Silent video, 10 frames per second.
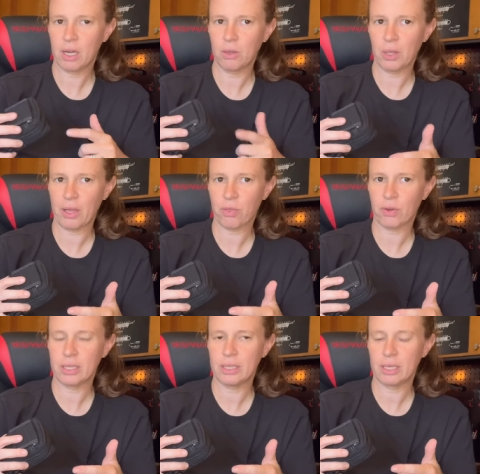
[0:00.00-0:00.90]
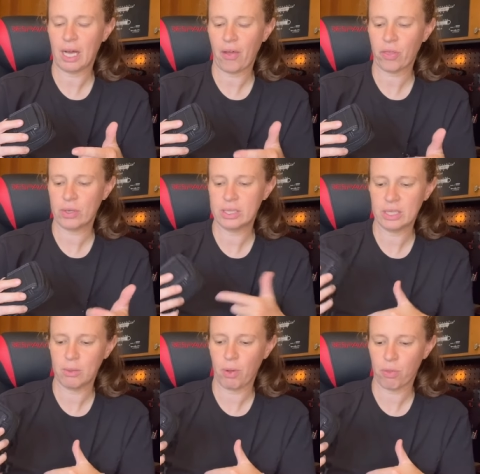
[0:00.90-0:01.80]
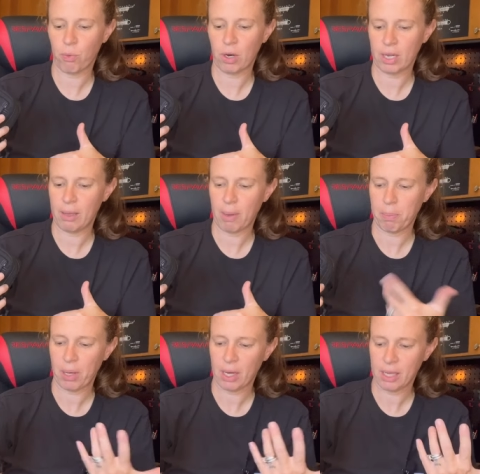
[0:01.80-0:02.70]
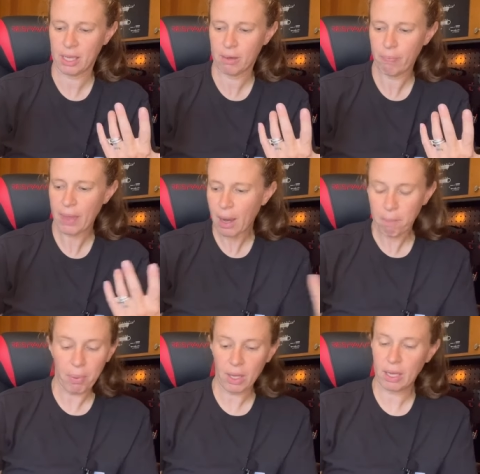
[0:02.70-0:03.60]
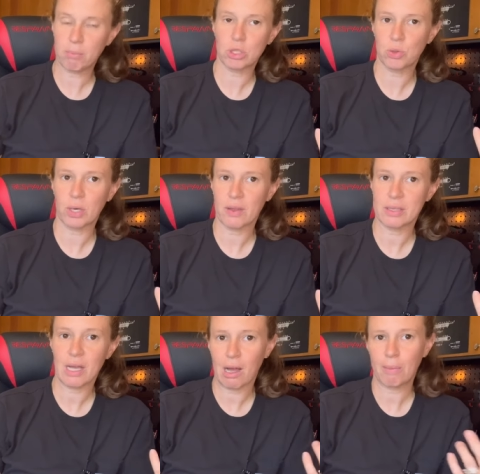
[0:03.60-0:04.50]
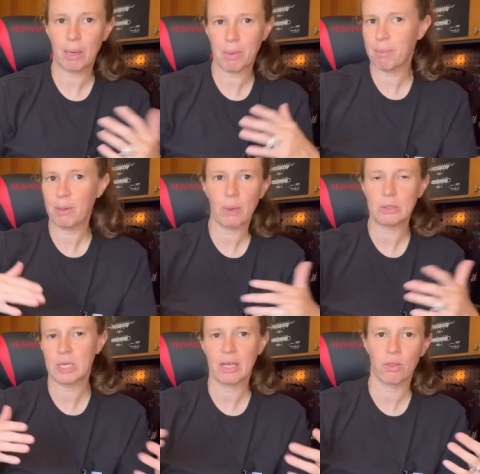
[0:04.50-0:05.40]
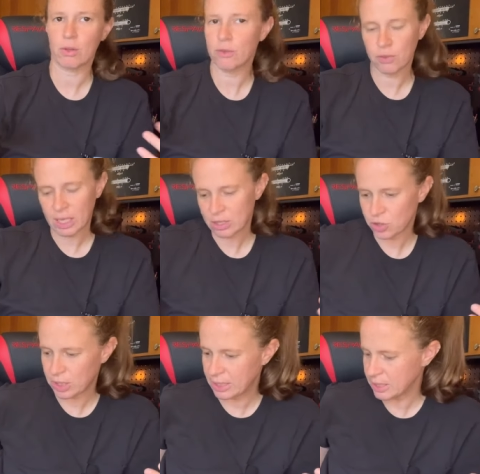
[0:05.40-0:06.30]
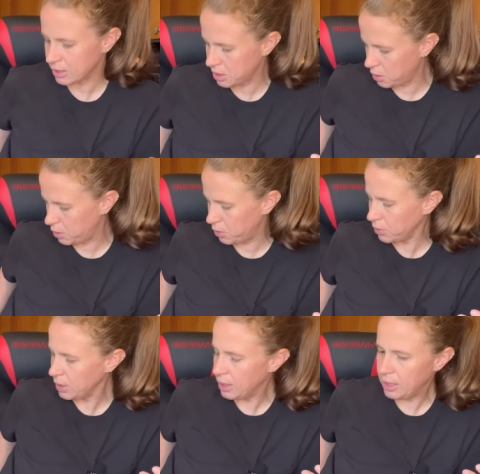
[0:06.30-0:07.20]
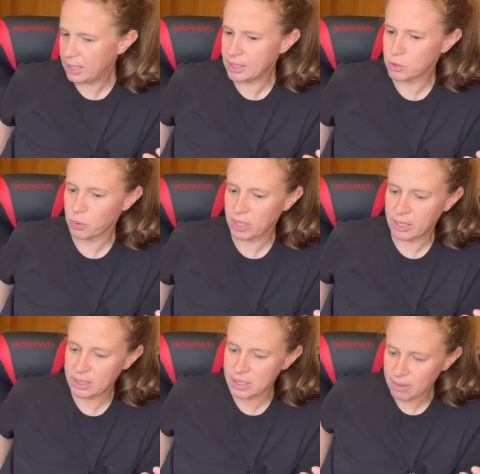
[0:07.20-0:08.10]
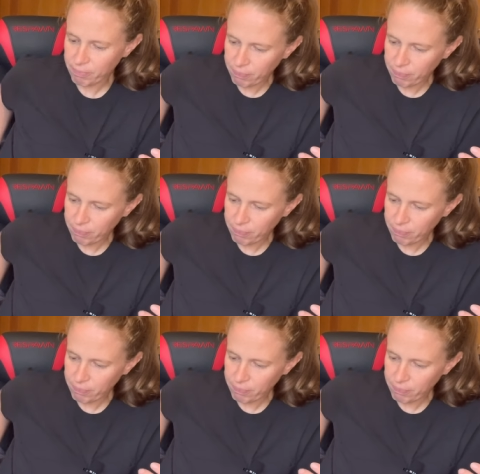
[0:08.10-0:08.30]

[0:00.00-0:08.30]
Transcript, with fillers: Olight 3 i3T with one in my pocket. But majority of the time, I'm gonna be rotating through flashlights. So it is what it is.